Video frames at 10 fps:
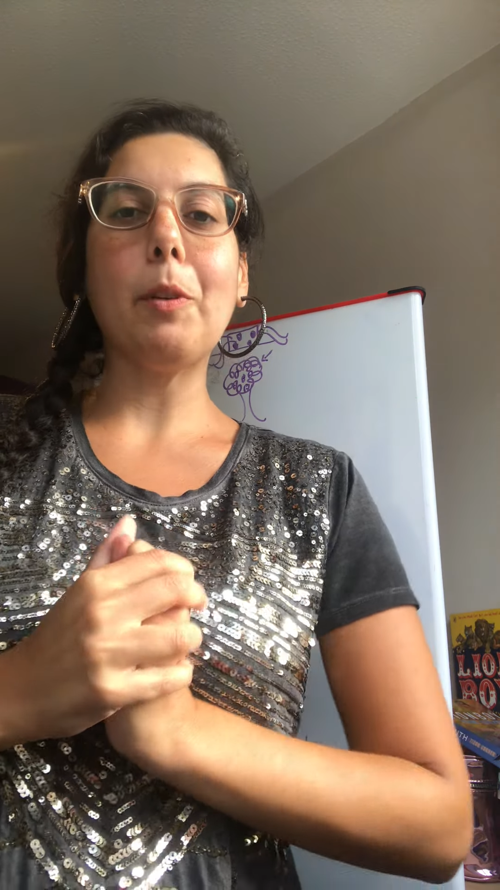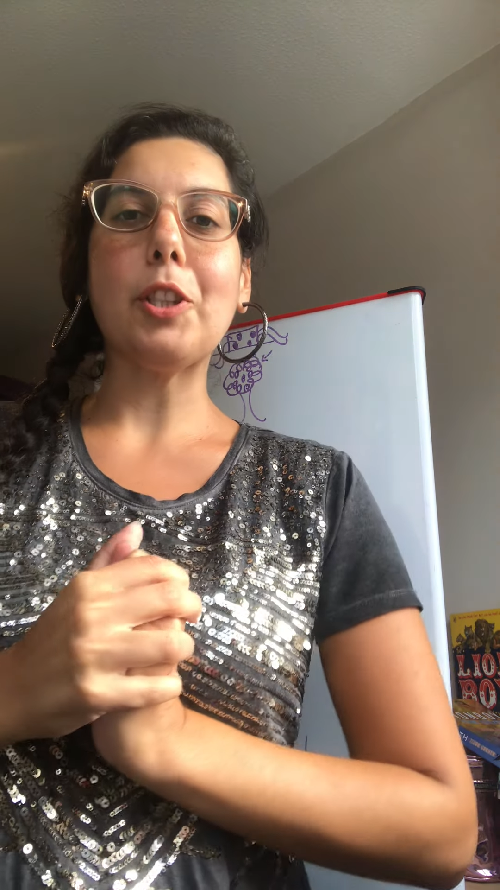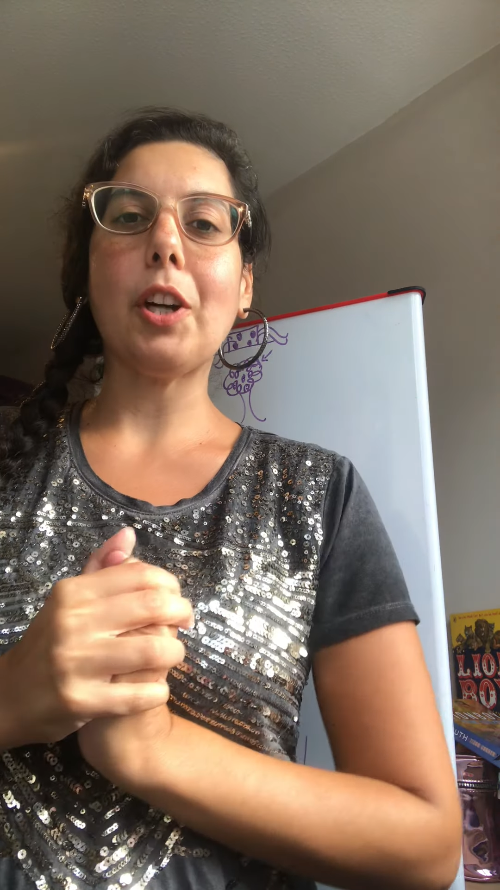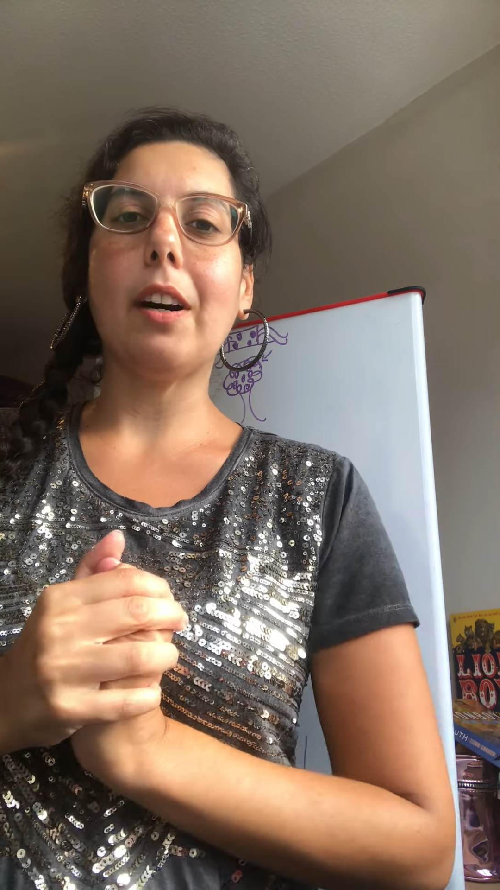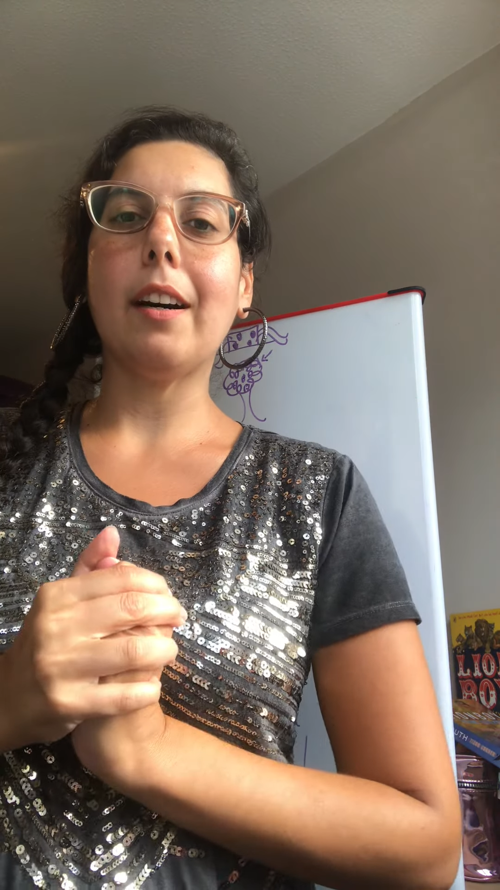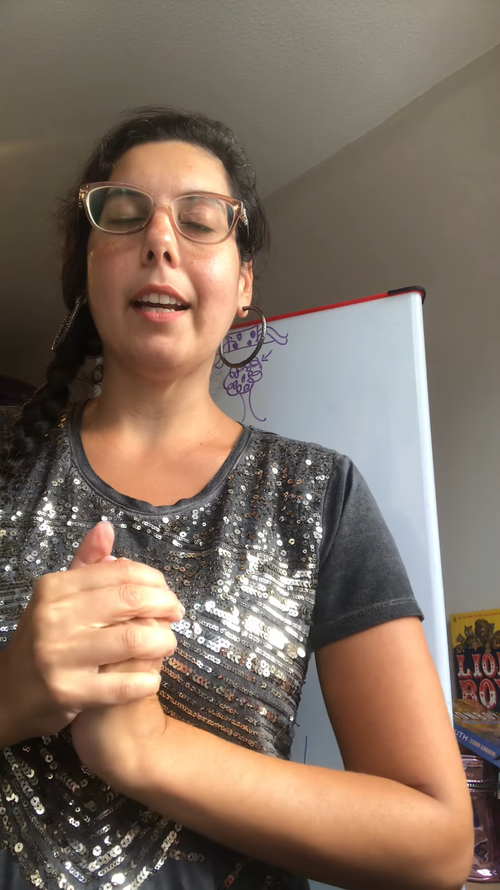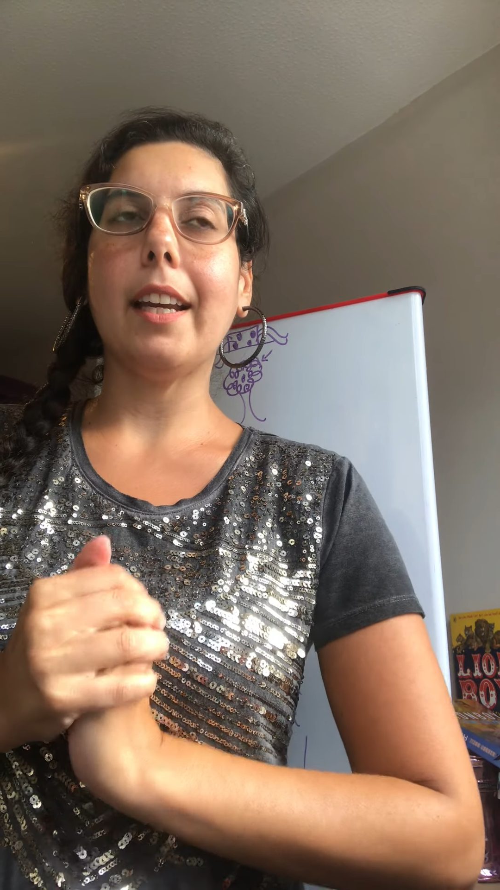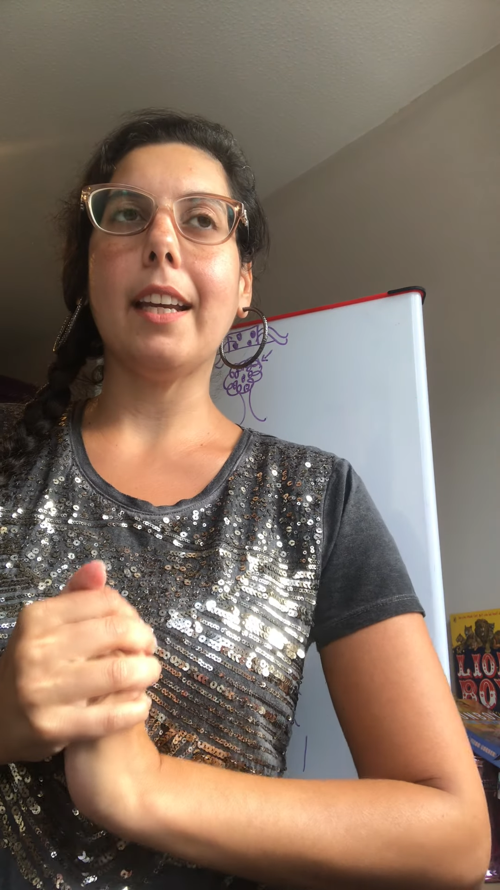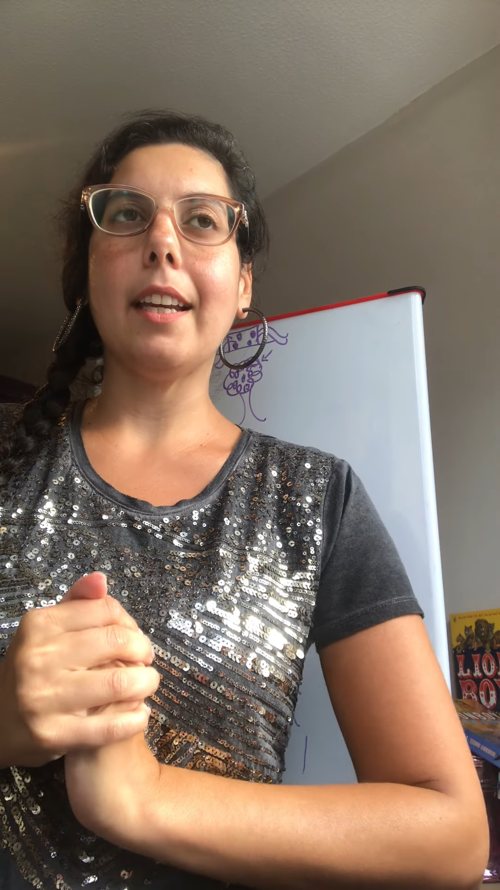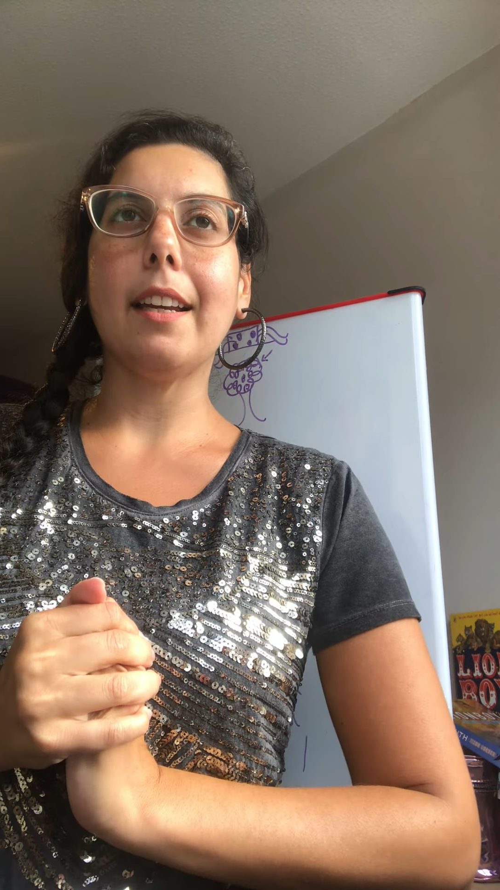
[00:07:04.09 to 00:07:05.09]
which
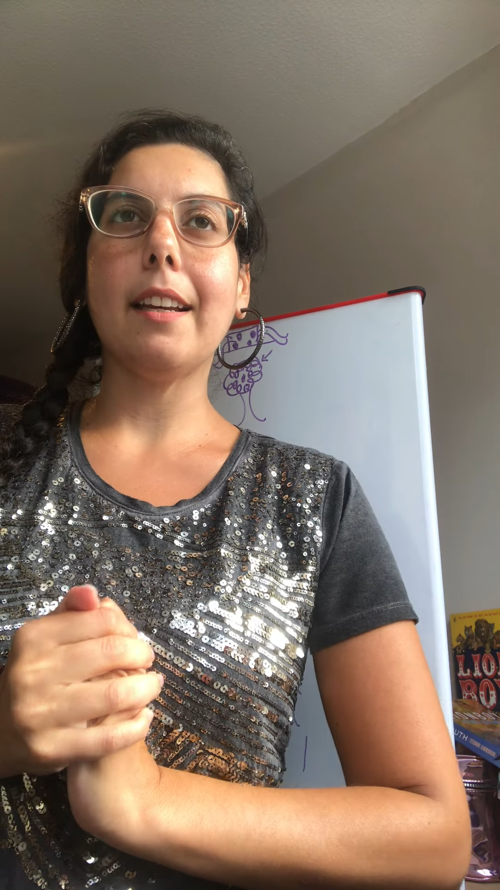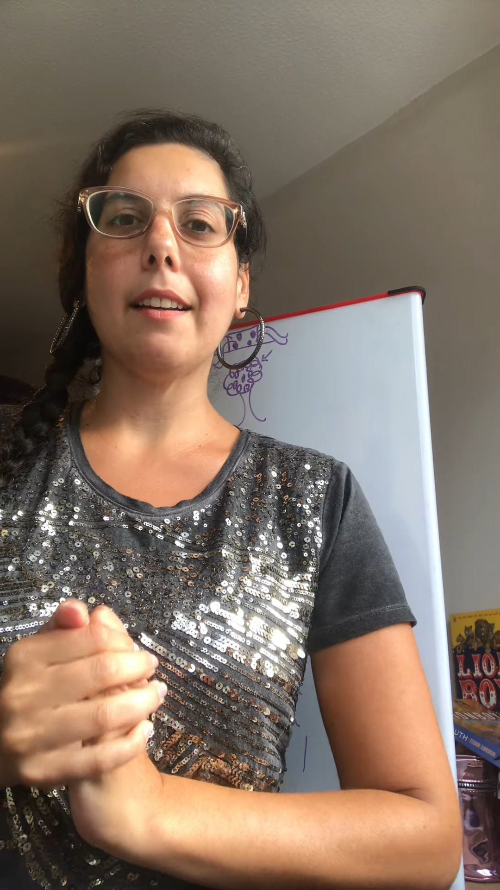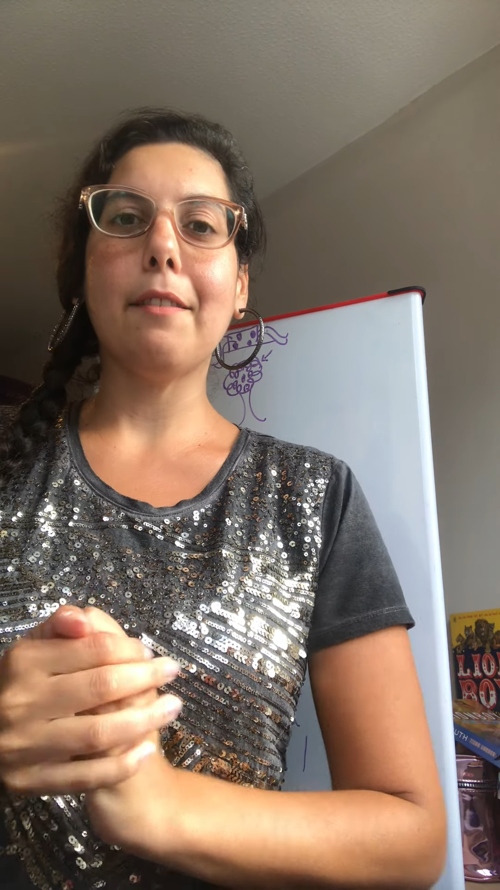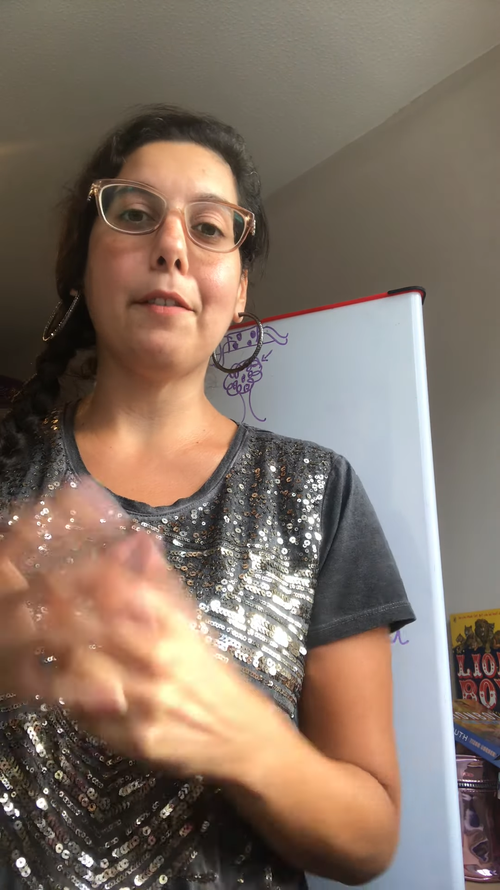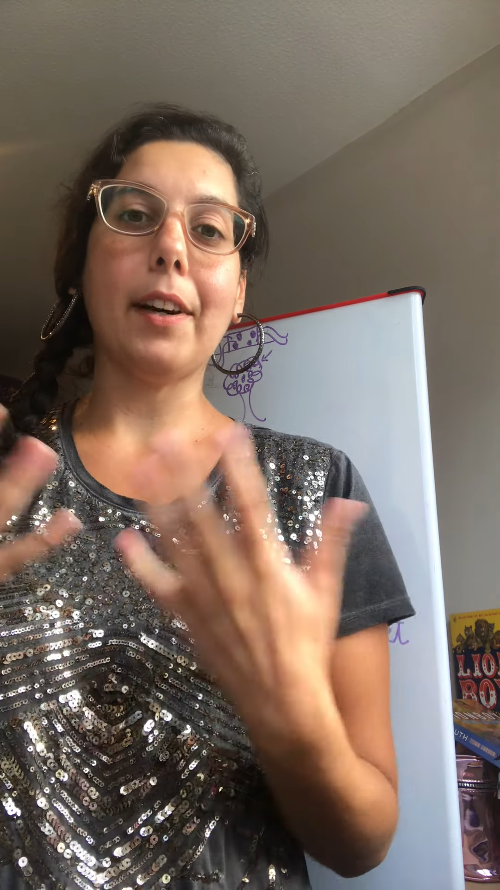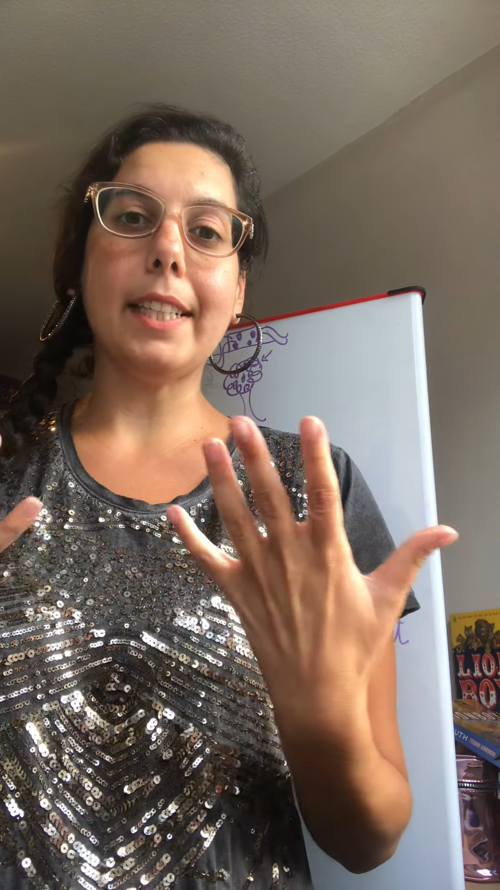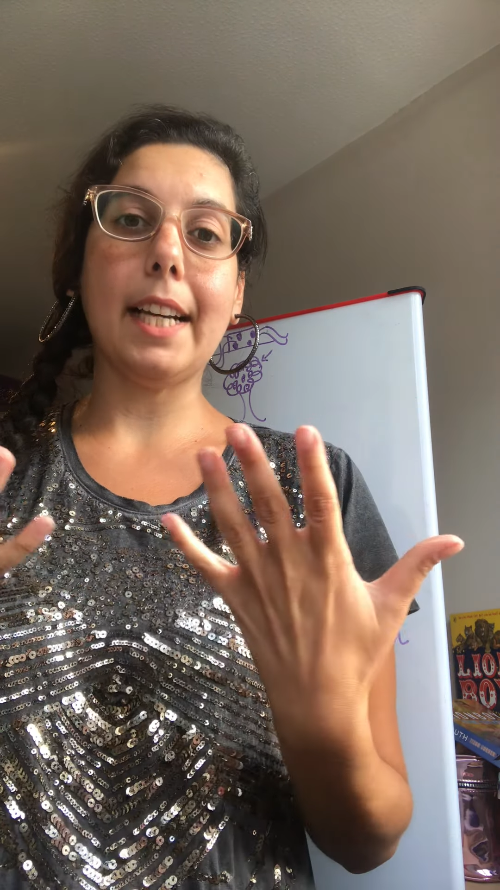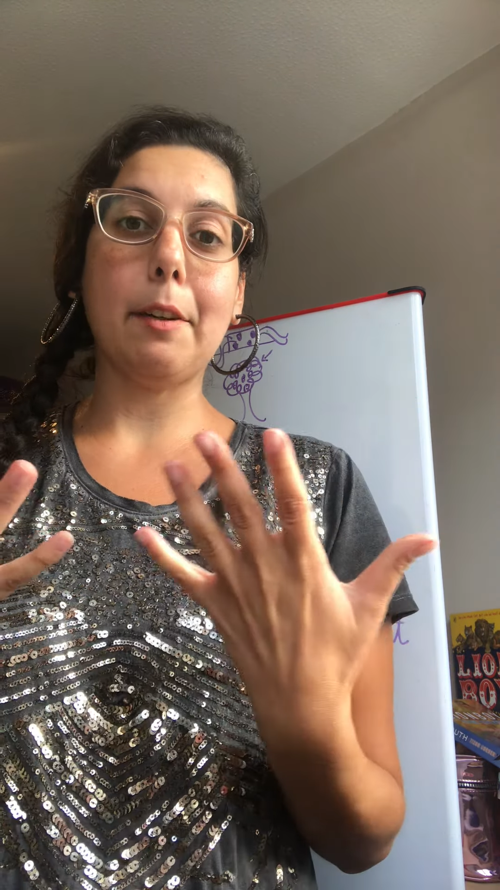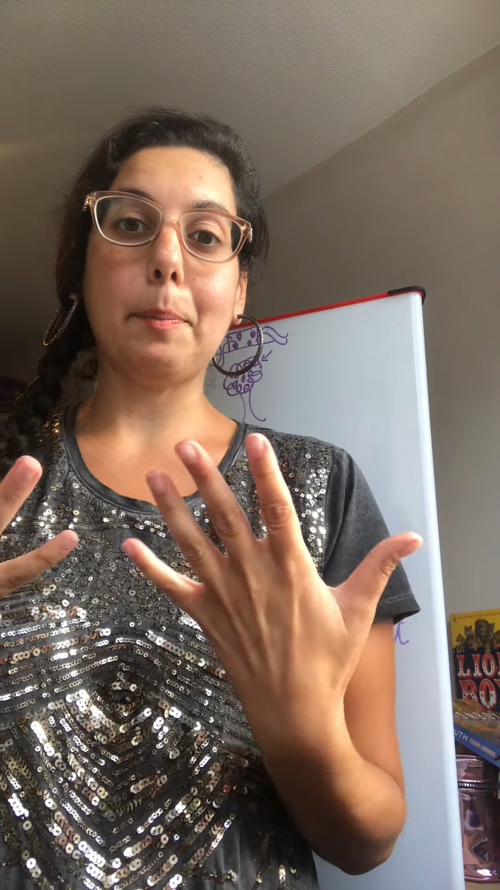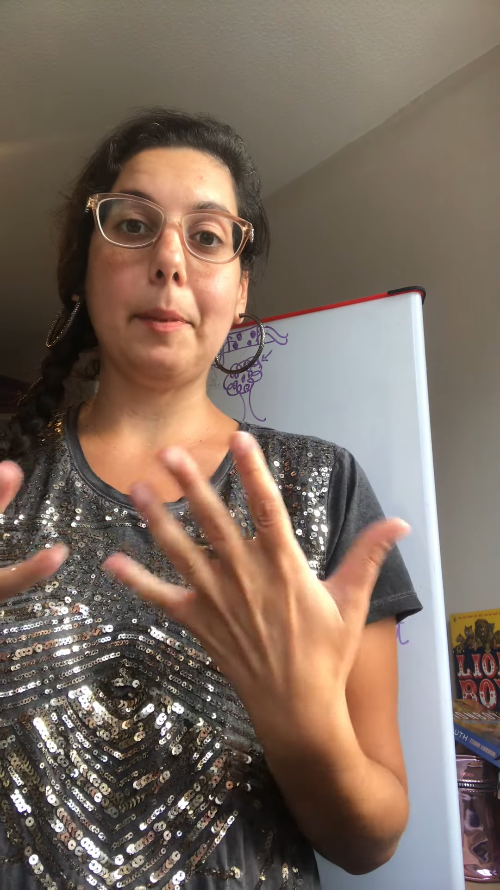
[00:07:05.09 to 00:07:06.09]
I find
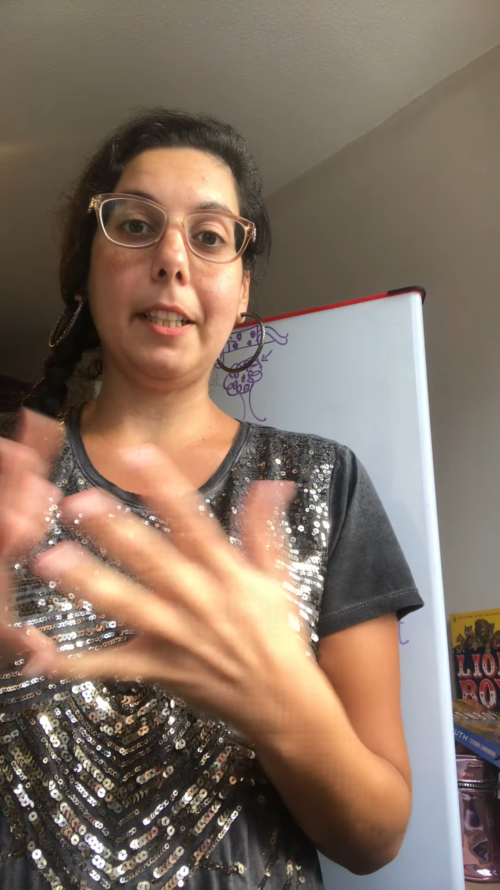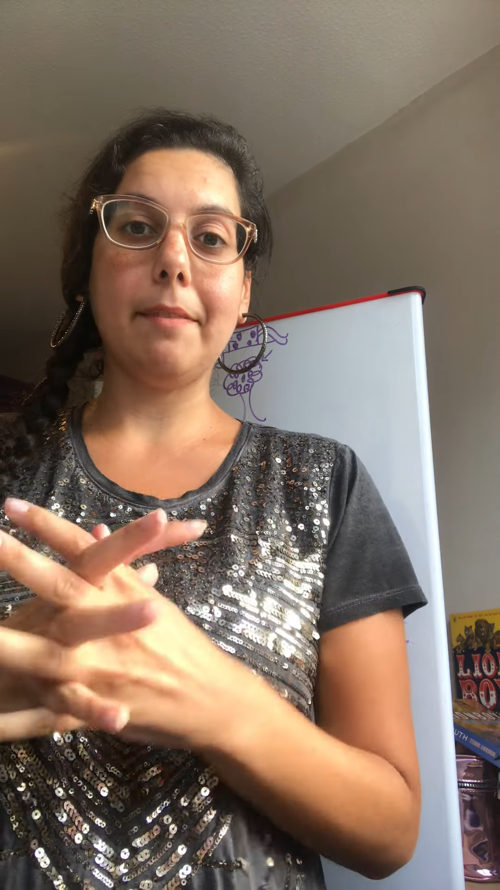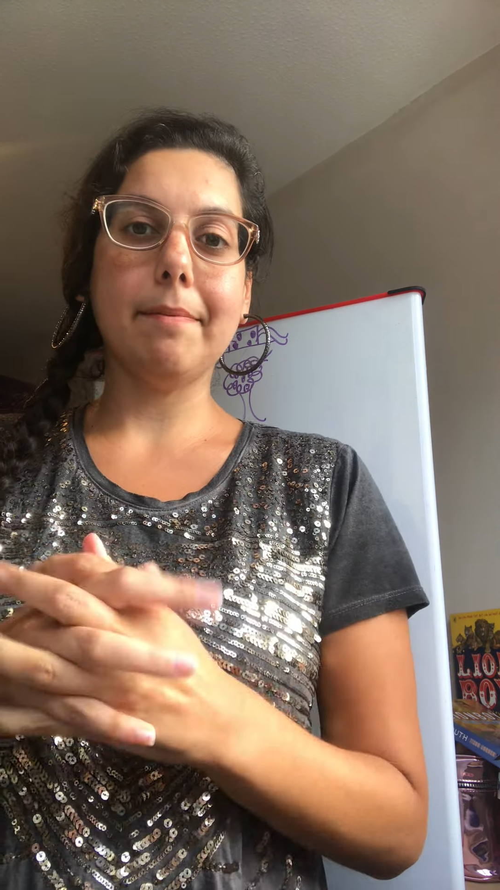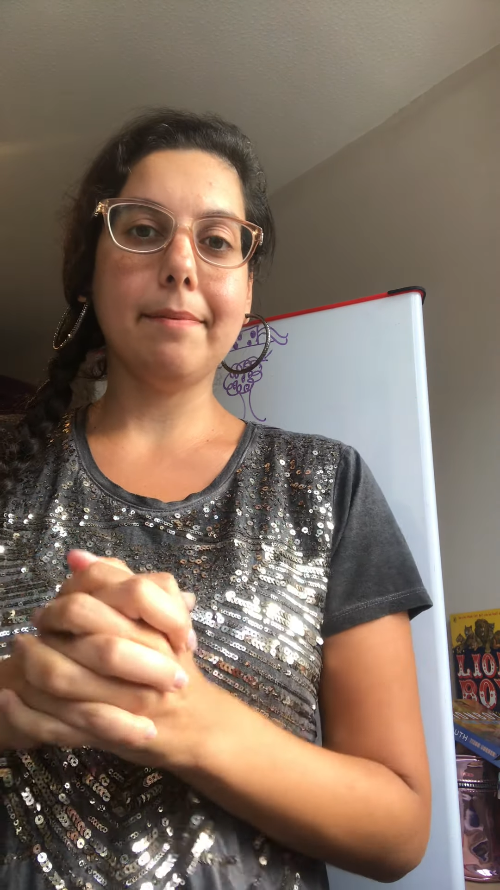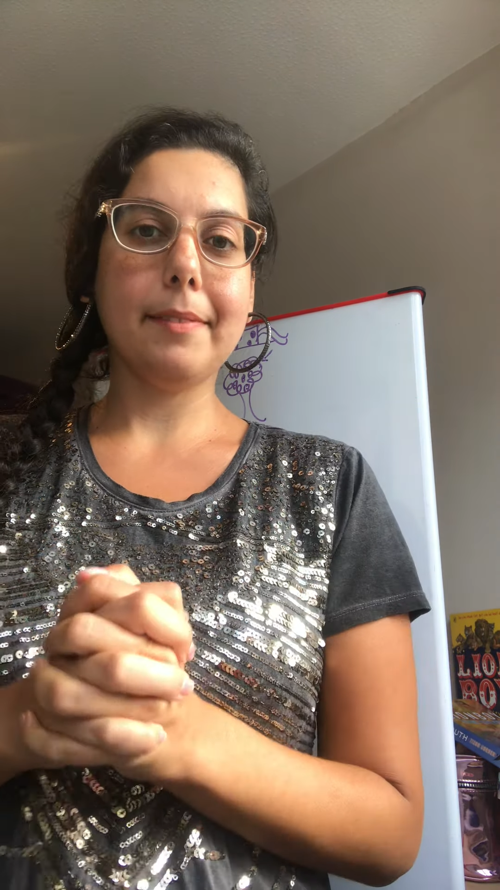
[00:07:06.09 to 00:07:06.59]
helped me.